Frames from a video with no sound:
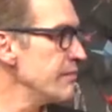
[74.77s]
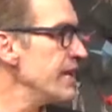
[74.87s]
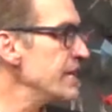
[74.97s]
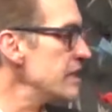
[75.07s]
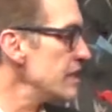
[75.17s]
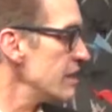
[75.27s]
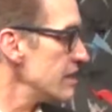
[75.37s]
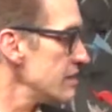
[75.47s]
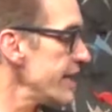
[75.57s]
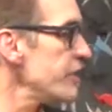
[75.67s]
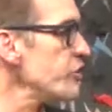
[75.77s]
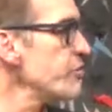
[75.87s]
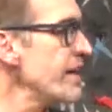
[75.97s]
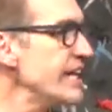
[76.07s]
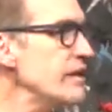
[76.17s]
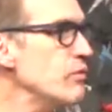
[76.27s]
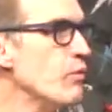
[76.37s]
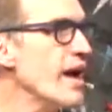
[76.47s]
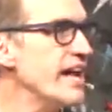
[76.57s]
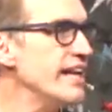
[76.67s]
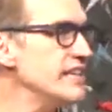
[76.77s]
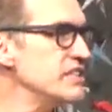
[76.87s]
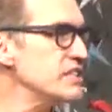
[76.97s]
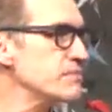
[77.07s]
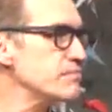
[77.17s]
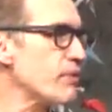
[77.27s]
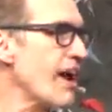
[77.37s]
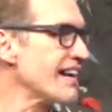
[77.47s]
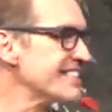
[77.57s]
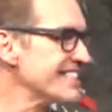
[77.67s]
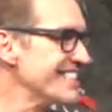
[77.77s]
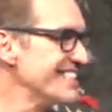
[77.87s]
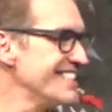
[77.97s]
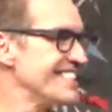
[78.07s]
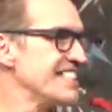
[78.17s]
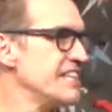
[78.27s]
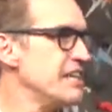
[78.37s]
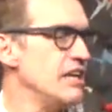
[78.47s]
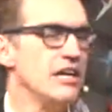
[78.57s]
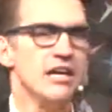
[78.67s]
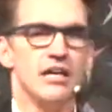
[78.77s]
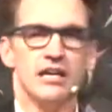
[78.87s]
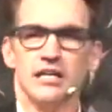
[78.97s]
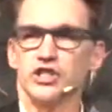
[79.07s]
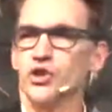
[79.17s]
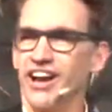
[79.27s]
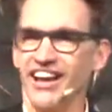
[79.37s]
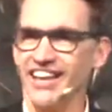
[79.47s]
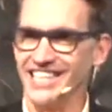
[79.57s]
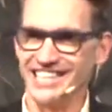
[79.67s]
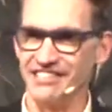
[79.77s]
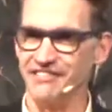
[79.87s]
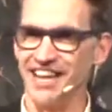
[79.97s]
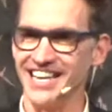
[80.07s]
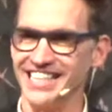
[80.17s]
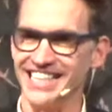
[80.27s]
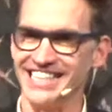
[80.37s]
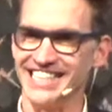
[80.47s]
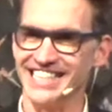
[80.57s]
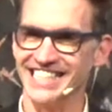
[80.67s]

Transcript: may take you many ways, practices, tries to find it.